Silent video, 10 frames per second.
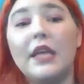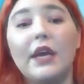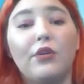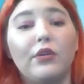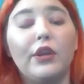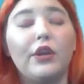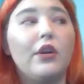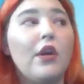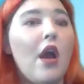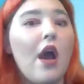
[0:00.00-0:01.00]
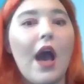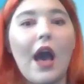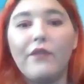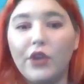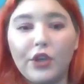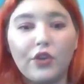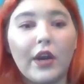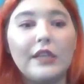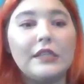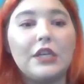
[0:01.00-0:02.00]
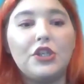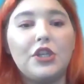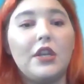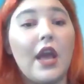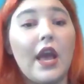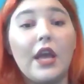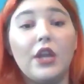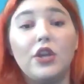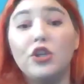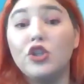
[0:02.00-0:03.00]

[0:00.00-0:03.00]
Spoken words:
earlier, have a good cry session and